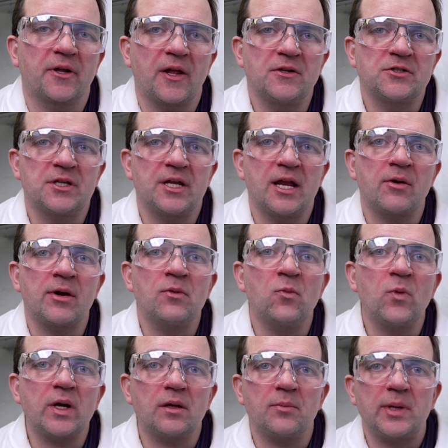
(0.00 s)
engineering,
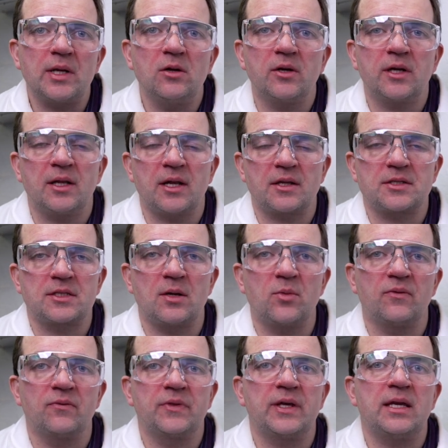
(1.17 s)
we're going to be looking at some
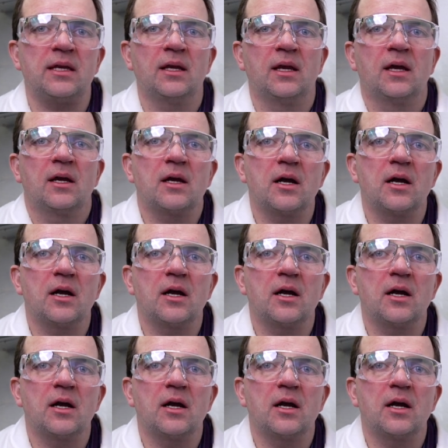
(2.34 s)
of the